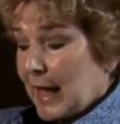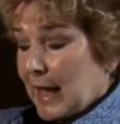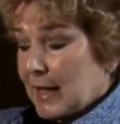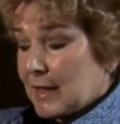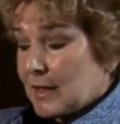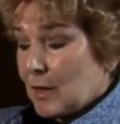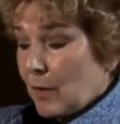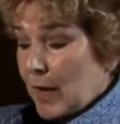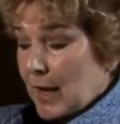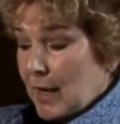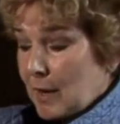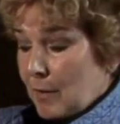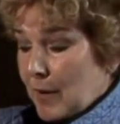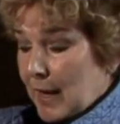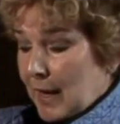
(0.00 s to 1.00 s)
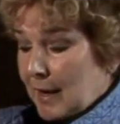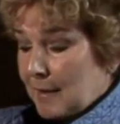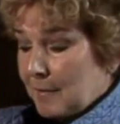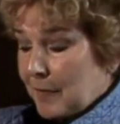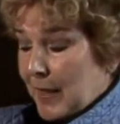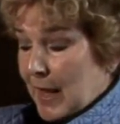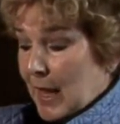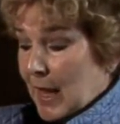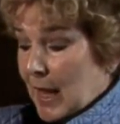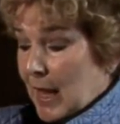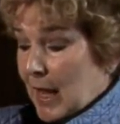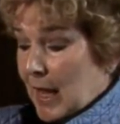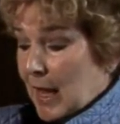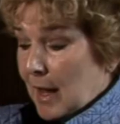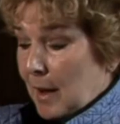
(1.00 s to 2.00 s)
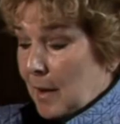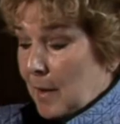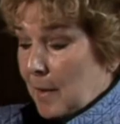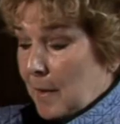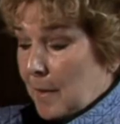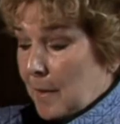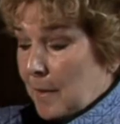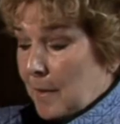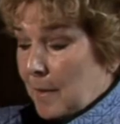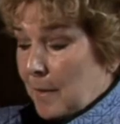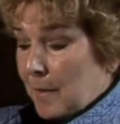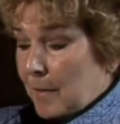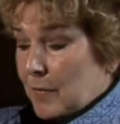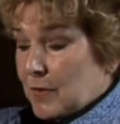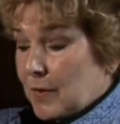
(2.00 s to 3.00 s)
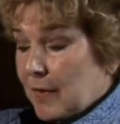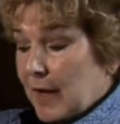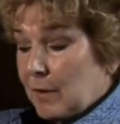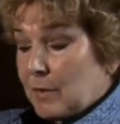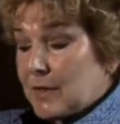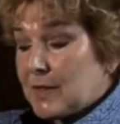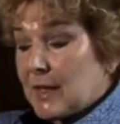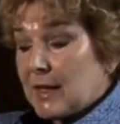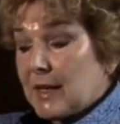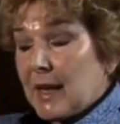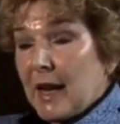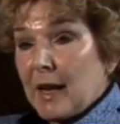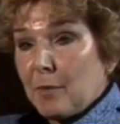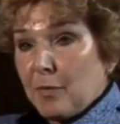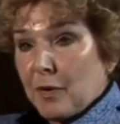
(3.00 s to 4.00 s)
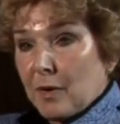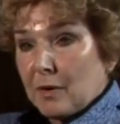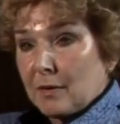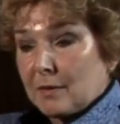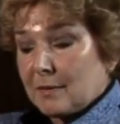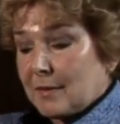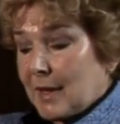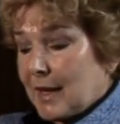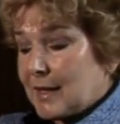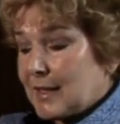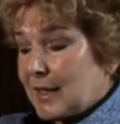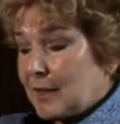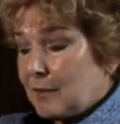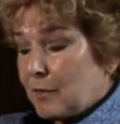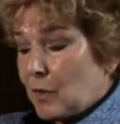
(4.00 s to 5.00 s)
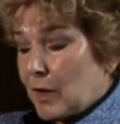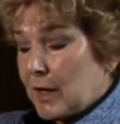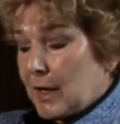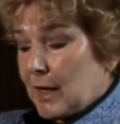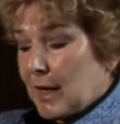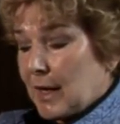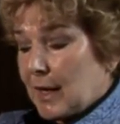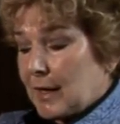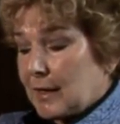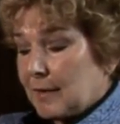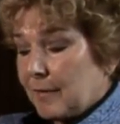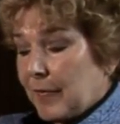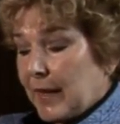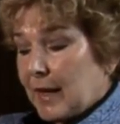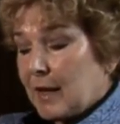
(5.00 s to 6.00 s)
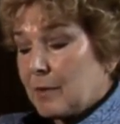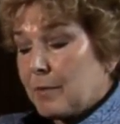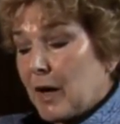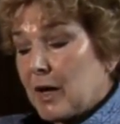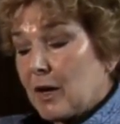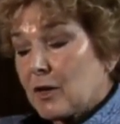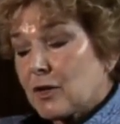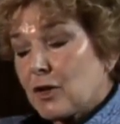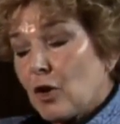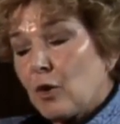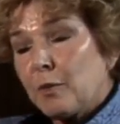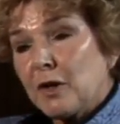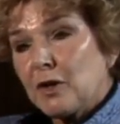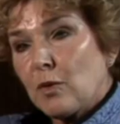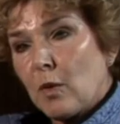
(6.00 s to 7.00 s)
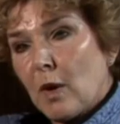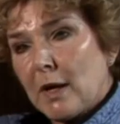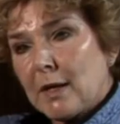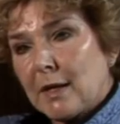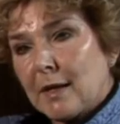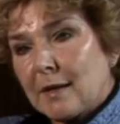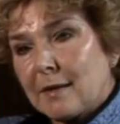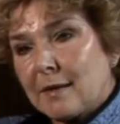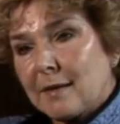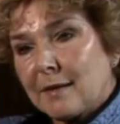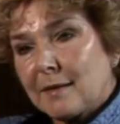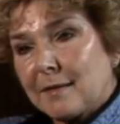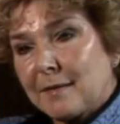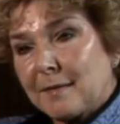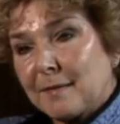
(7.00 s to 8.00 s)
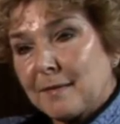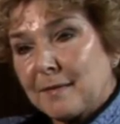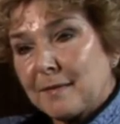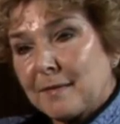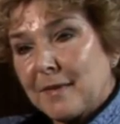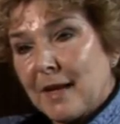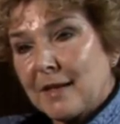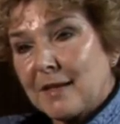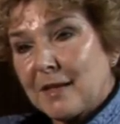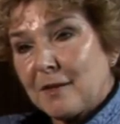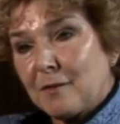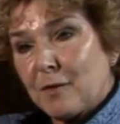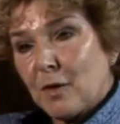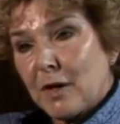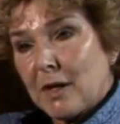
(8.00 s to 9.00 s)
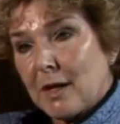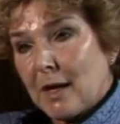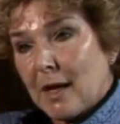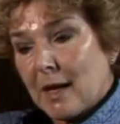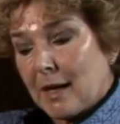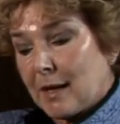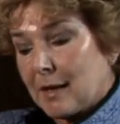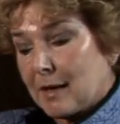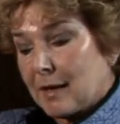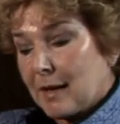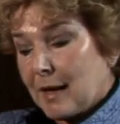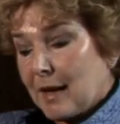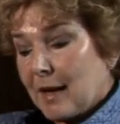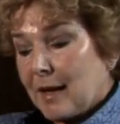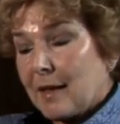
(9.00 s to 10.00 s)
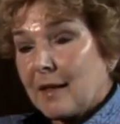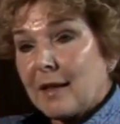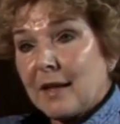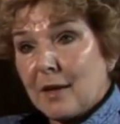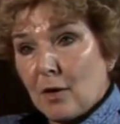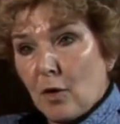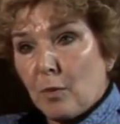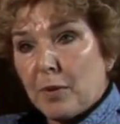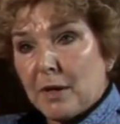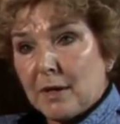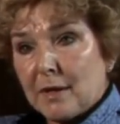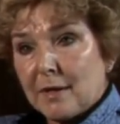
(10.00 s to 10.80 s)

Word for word: So, anyway, uh, so that was in April 1949. And by October 20th, 1949, it opened.